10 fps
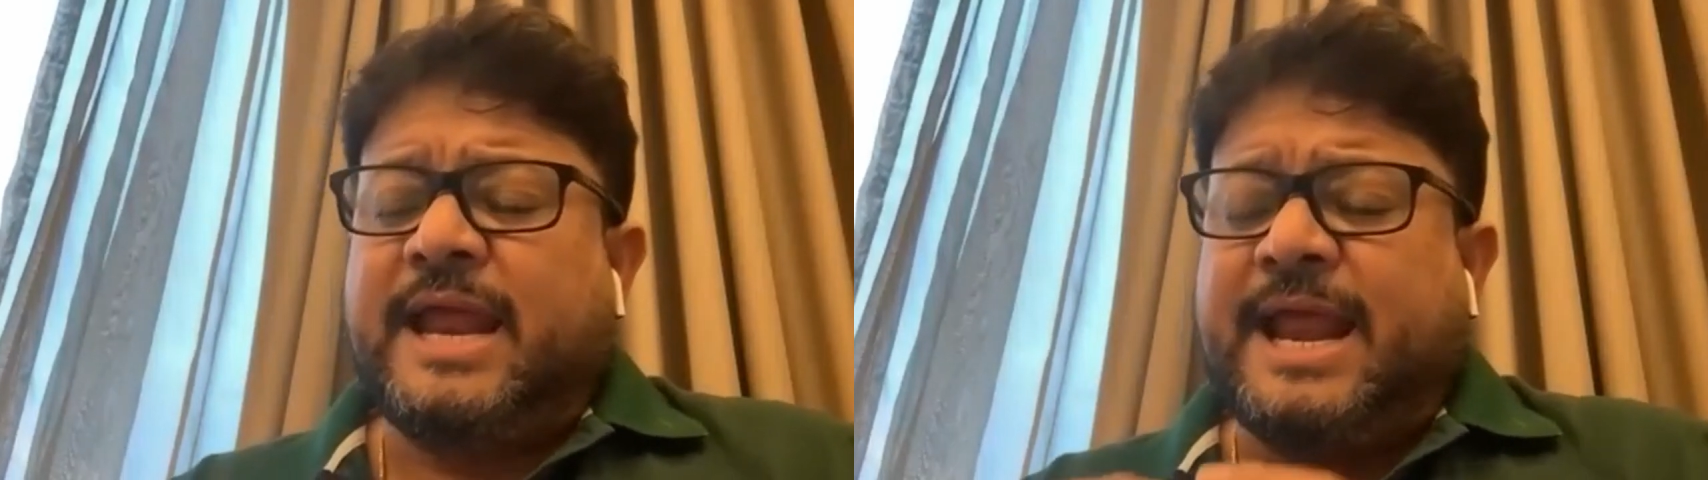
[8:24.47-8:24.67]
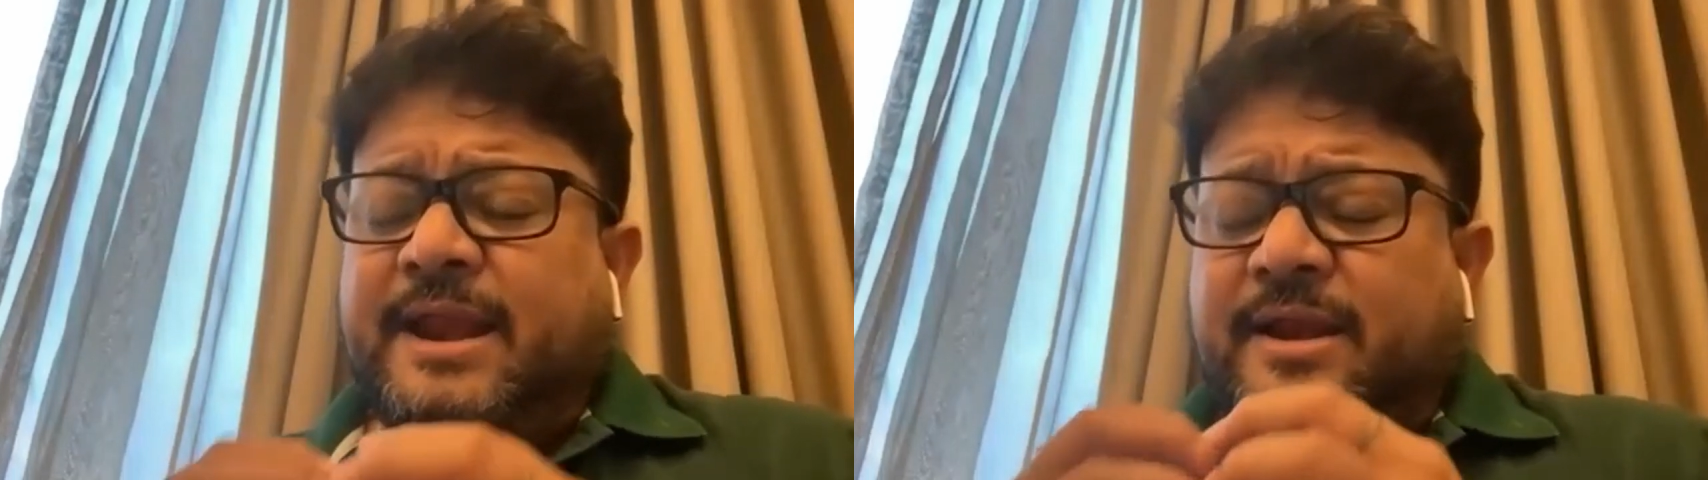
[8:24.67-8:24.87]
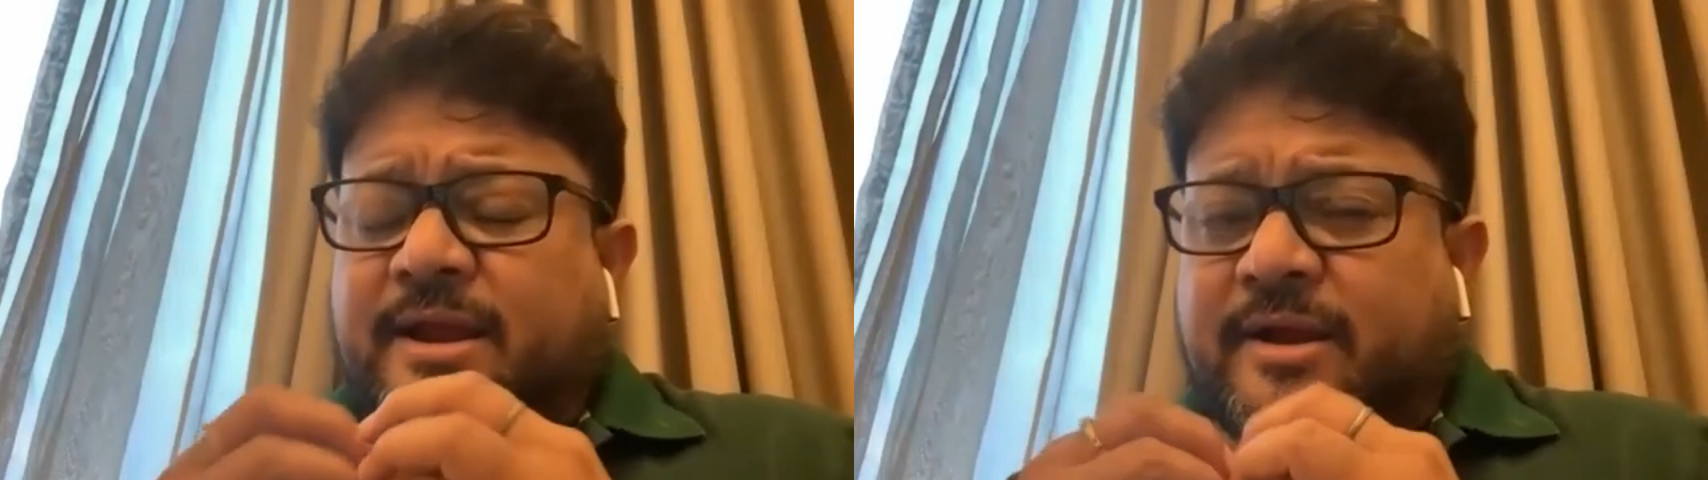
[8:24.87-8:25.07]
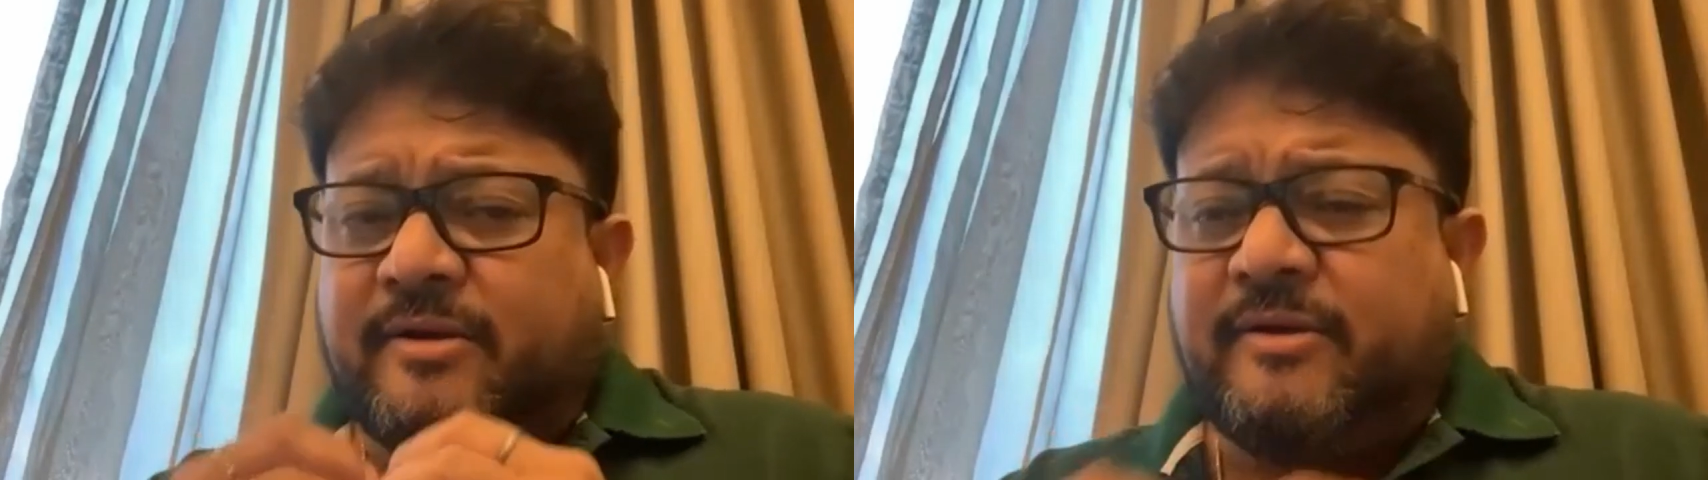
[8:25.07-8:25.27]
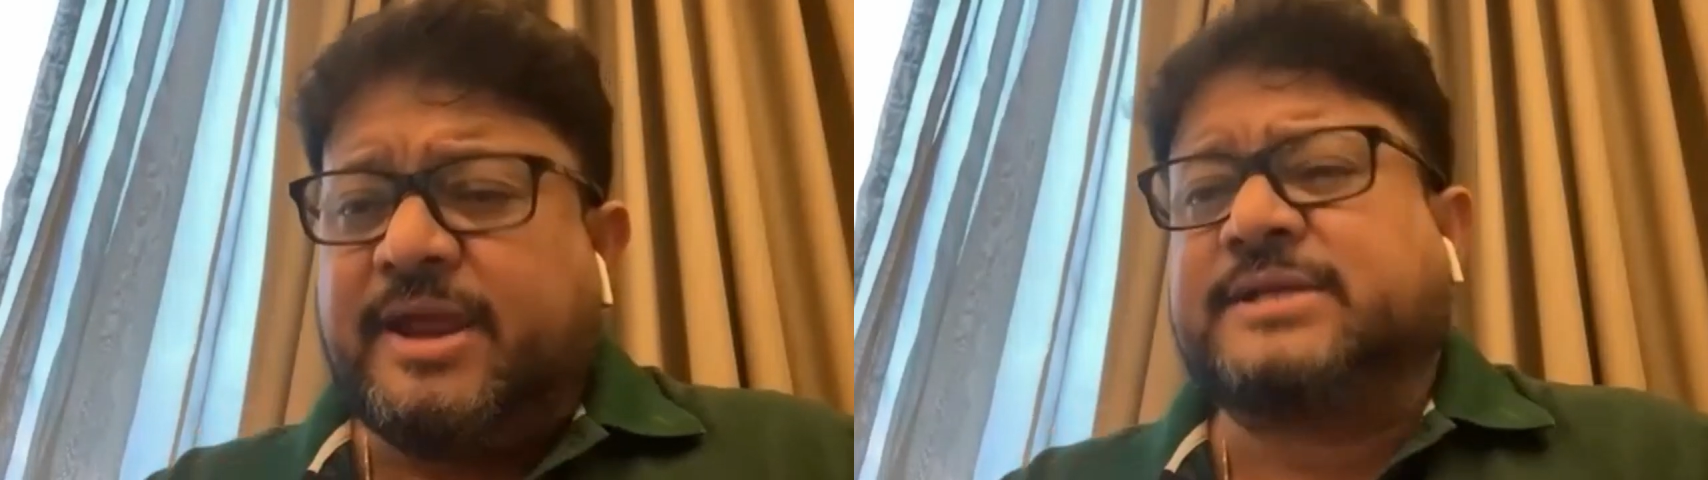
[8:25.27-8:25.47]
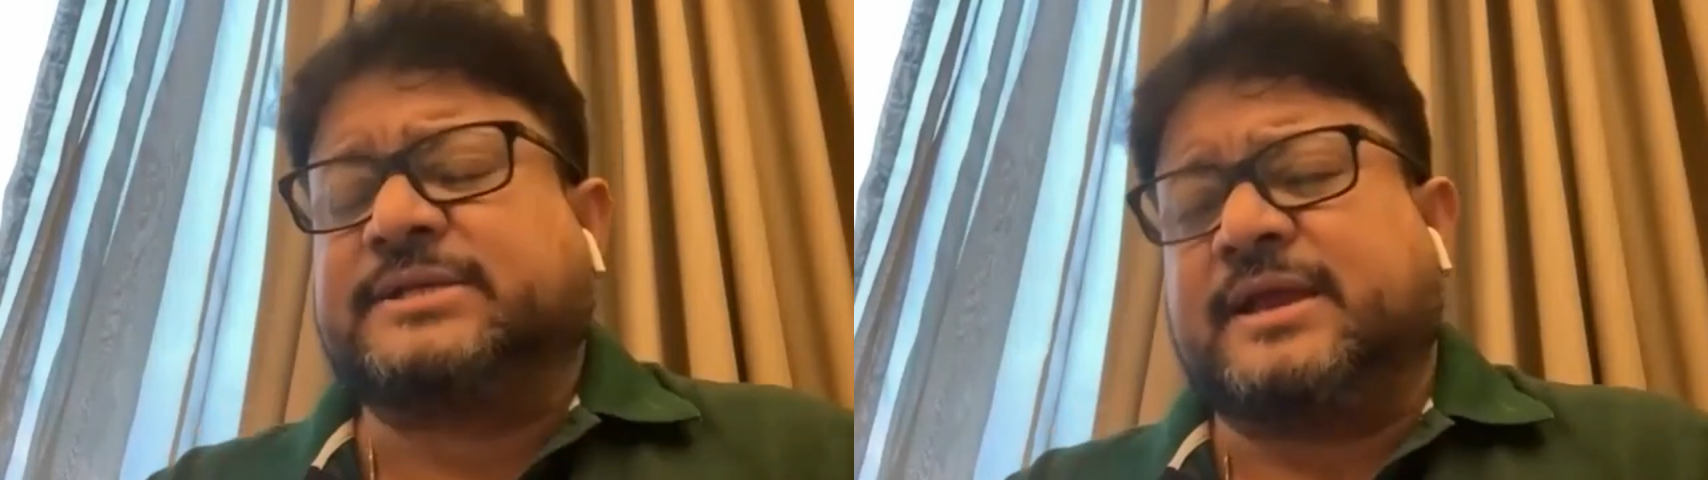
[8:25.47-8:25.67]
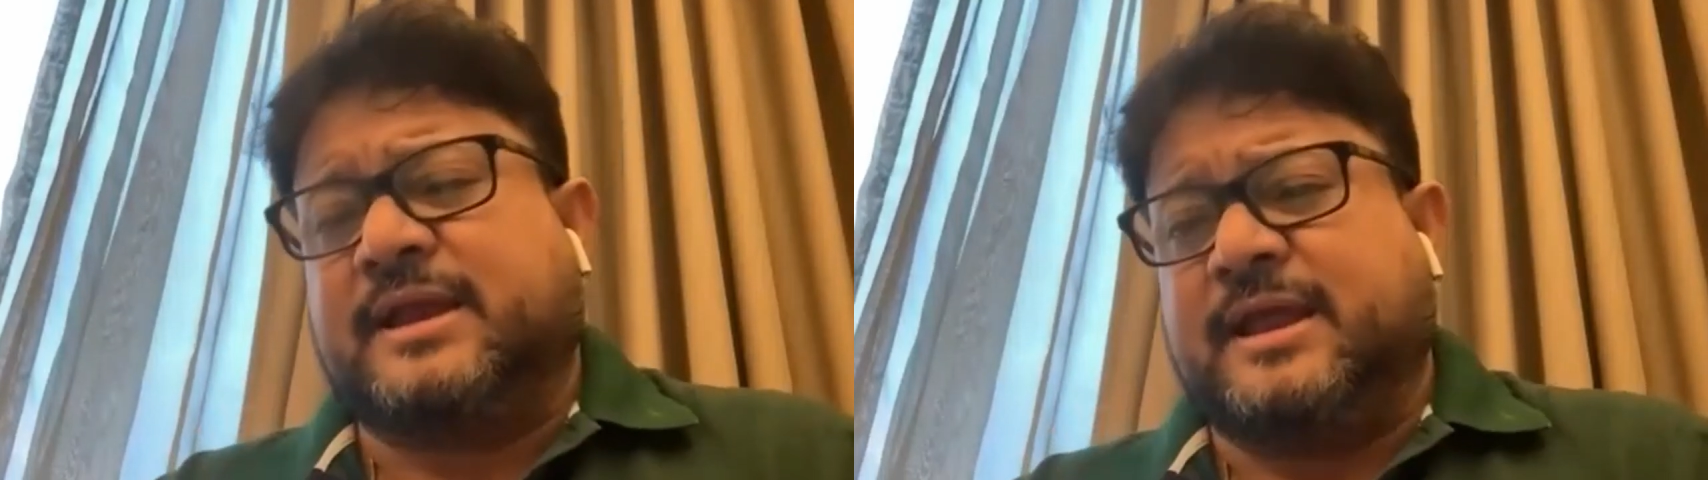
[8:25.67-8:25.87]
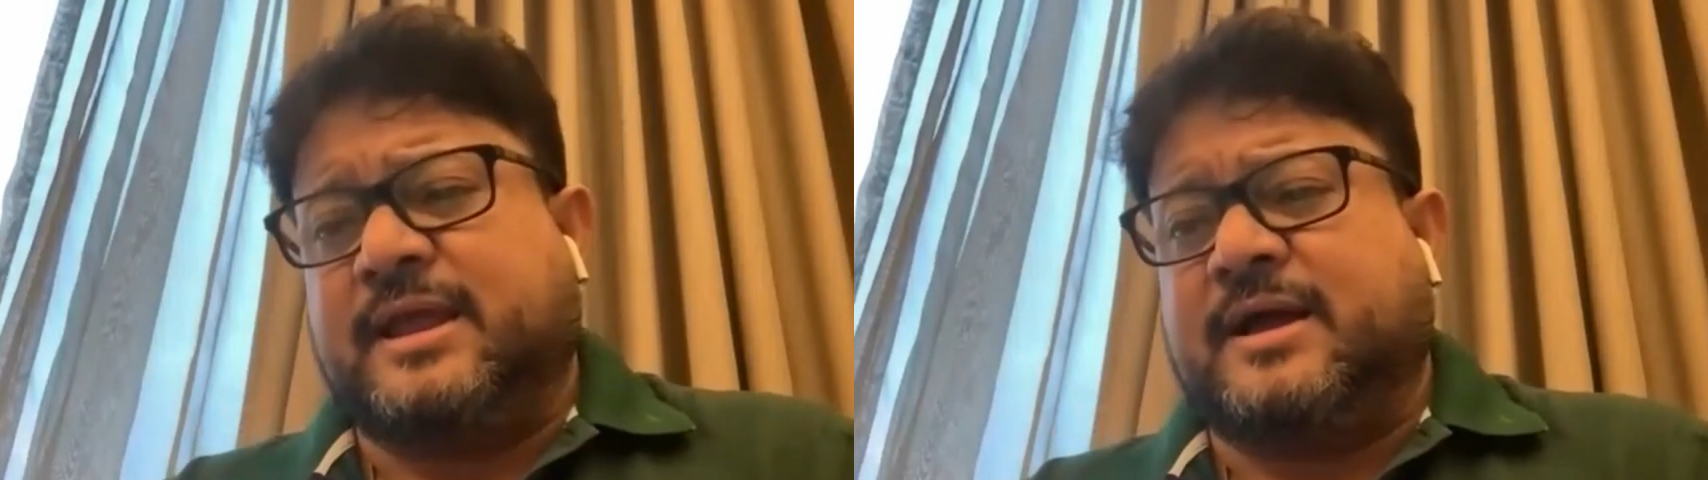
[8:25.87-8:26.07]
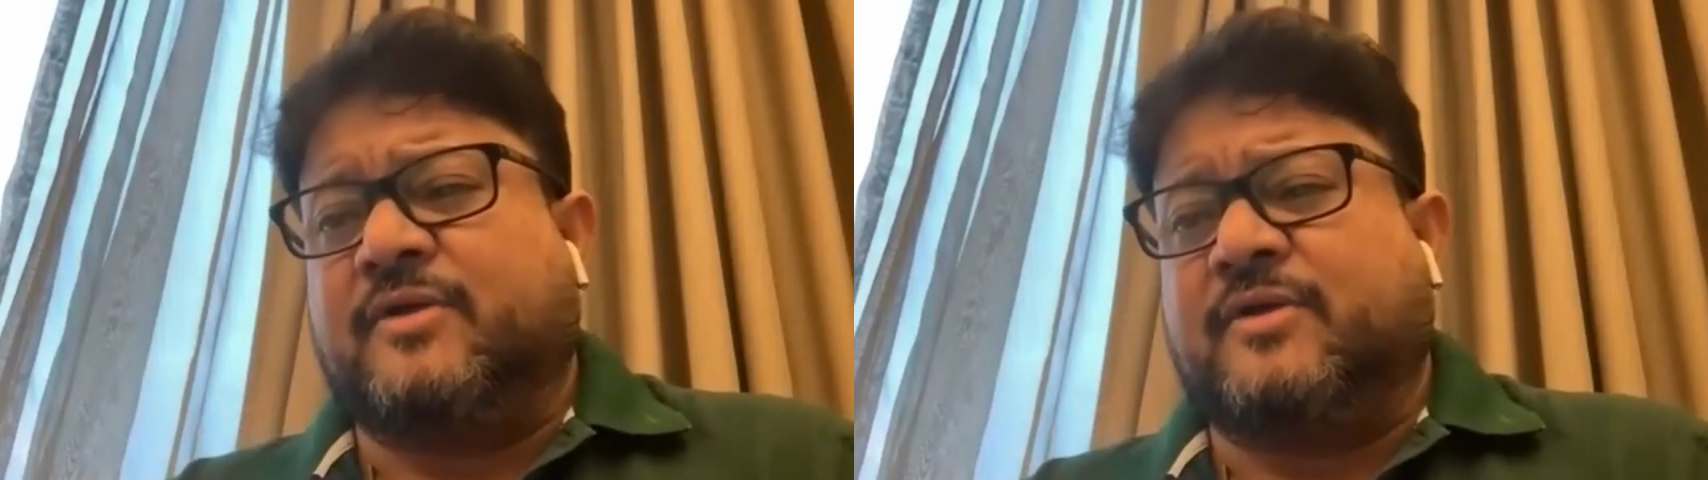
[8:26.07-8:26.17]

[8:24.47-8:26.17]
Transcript: increasingly